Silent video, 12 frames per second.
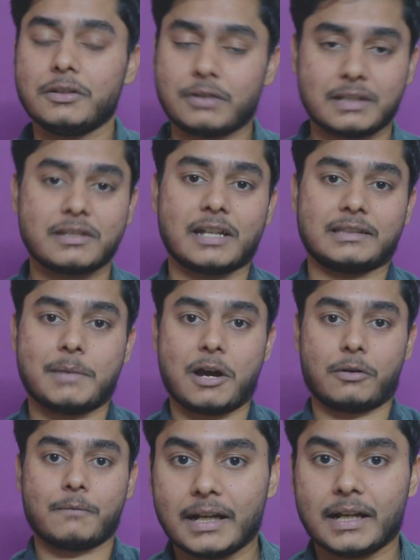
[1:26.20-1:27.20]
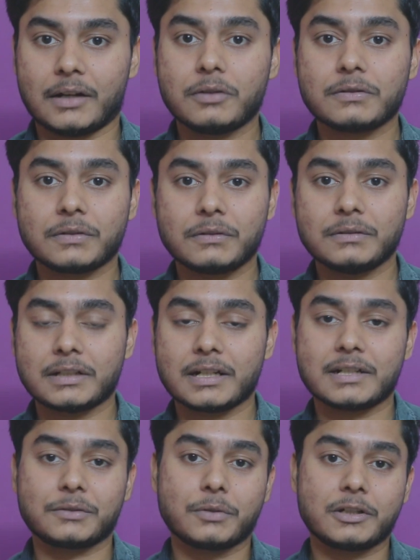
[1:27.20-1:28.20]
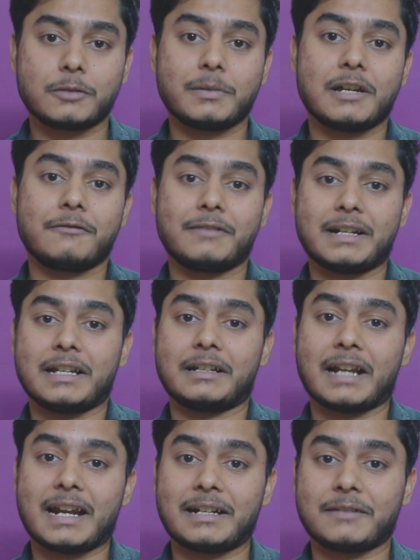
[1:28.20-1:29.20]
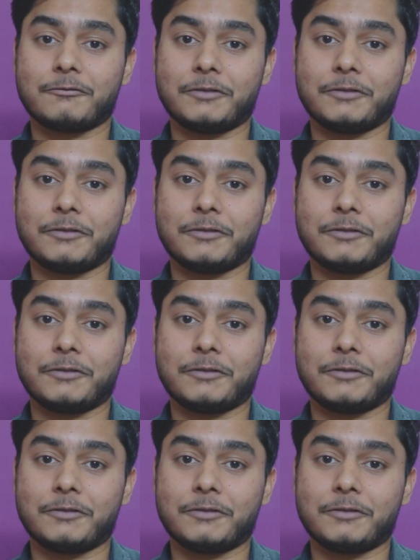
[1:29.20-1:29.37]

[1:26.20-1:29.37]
you can check them out and also there is going to be a very great